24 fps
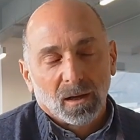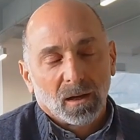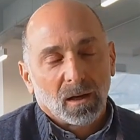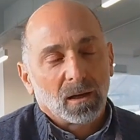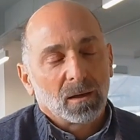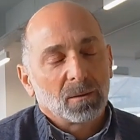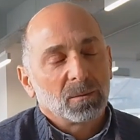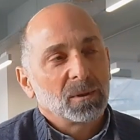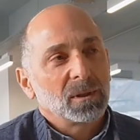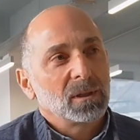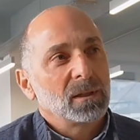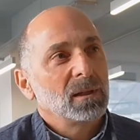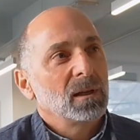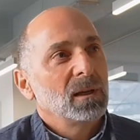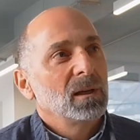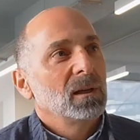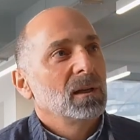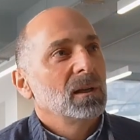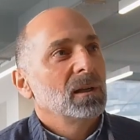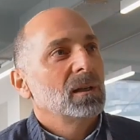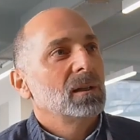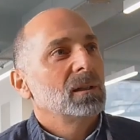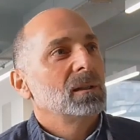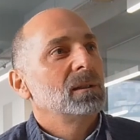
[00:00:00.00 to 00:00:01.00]
I mean,
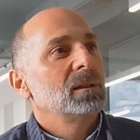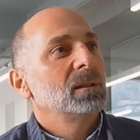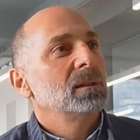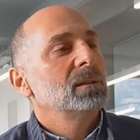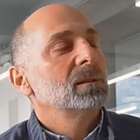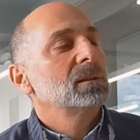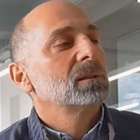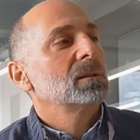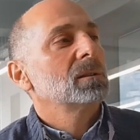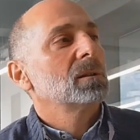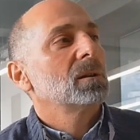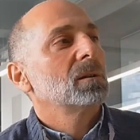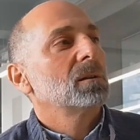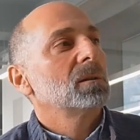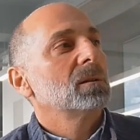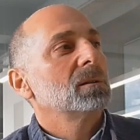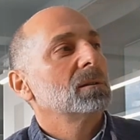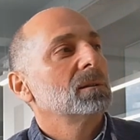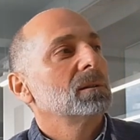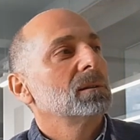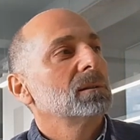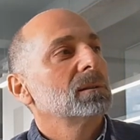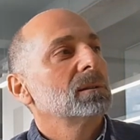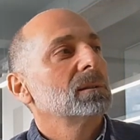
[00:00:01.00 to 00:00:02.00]
this
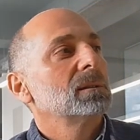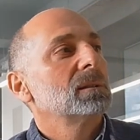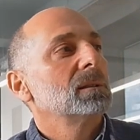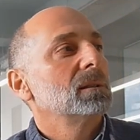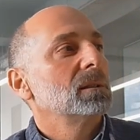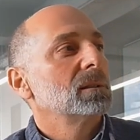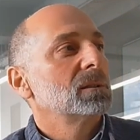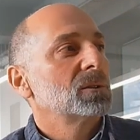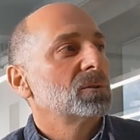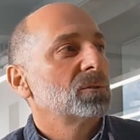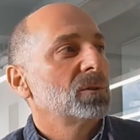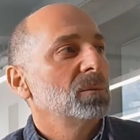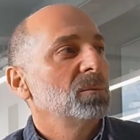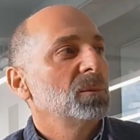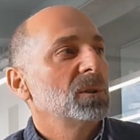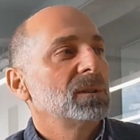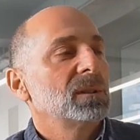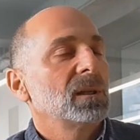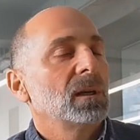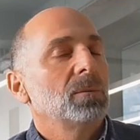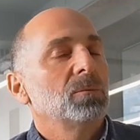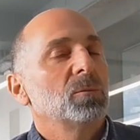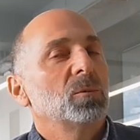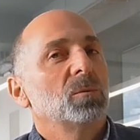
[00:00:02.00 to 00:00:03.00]
is an extreme
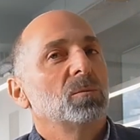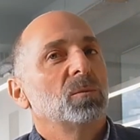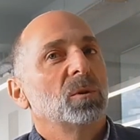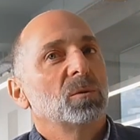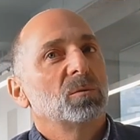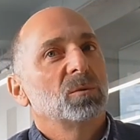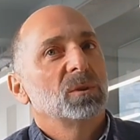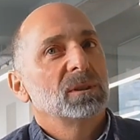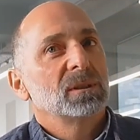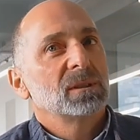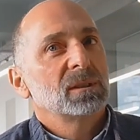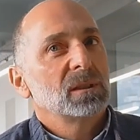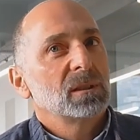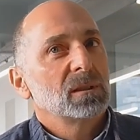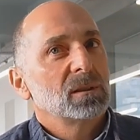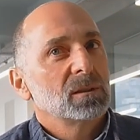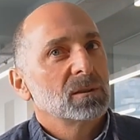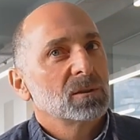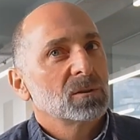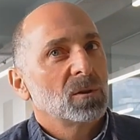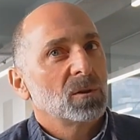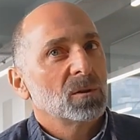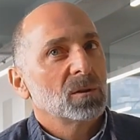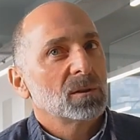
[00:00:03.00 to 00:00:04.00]
example, but we see
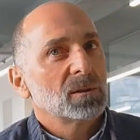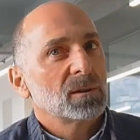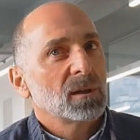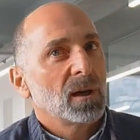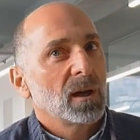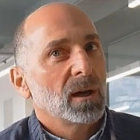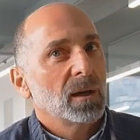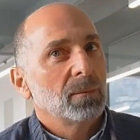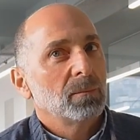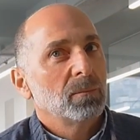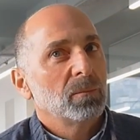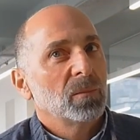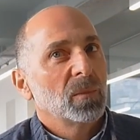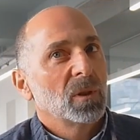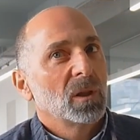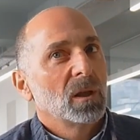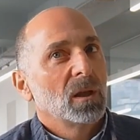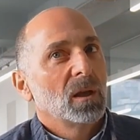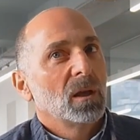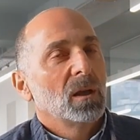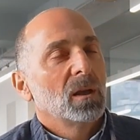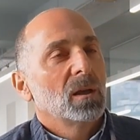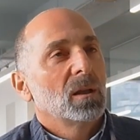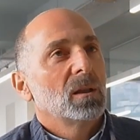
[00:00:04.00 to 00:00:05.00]
this all the time,
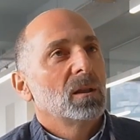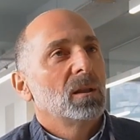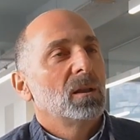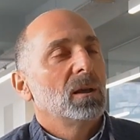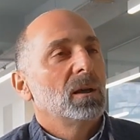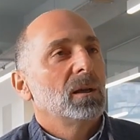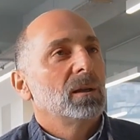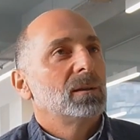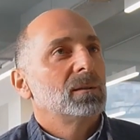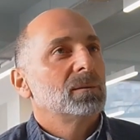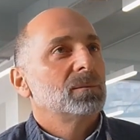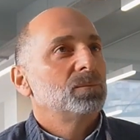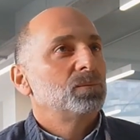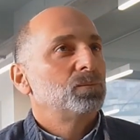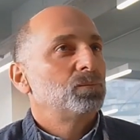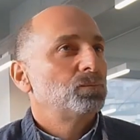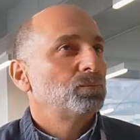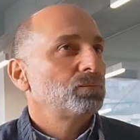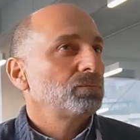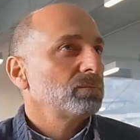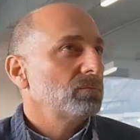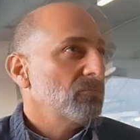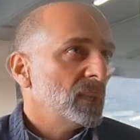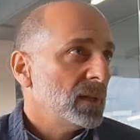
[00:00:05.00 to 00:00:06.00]

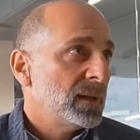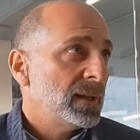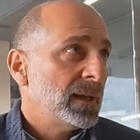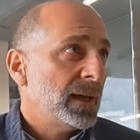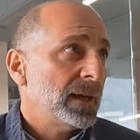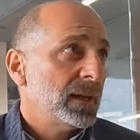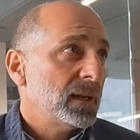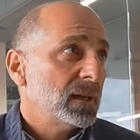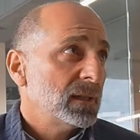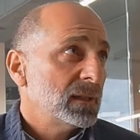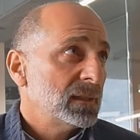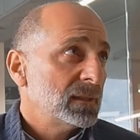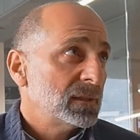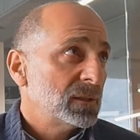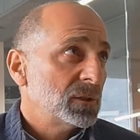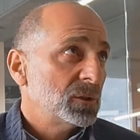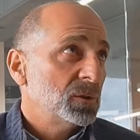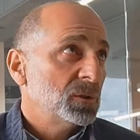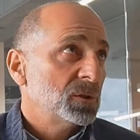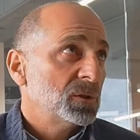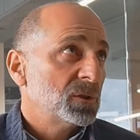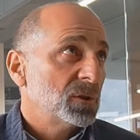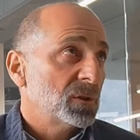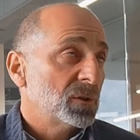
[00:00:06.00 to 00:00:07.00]
that debt is
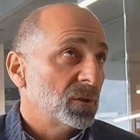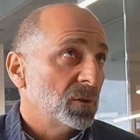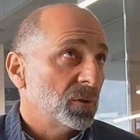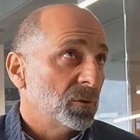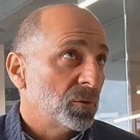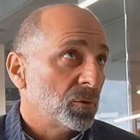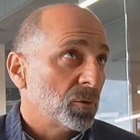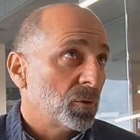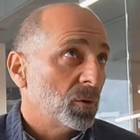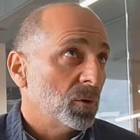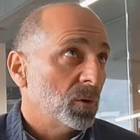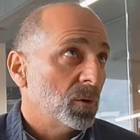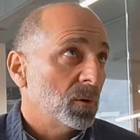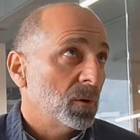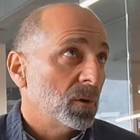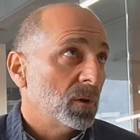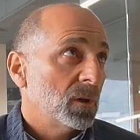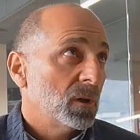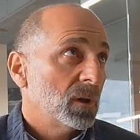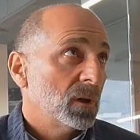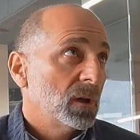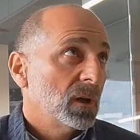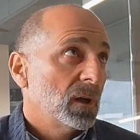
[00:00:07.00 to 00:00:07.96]
used to control.